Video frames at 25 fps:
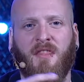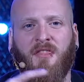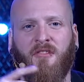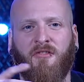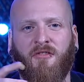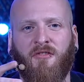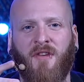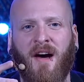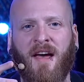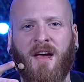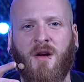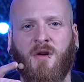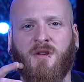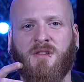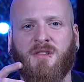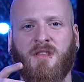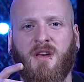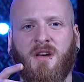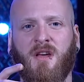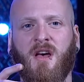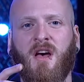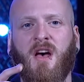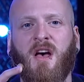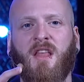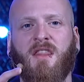The fighters
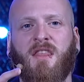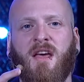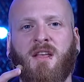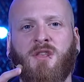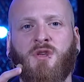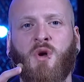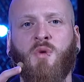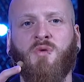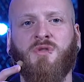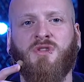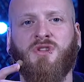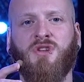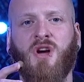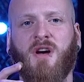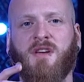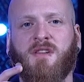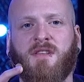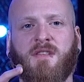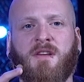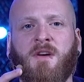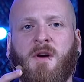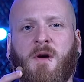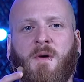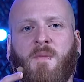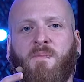that they don't
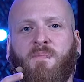just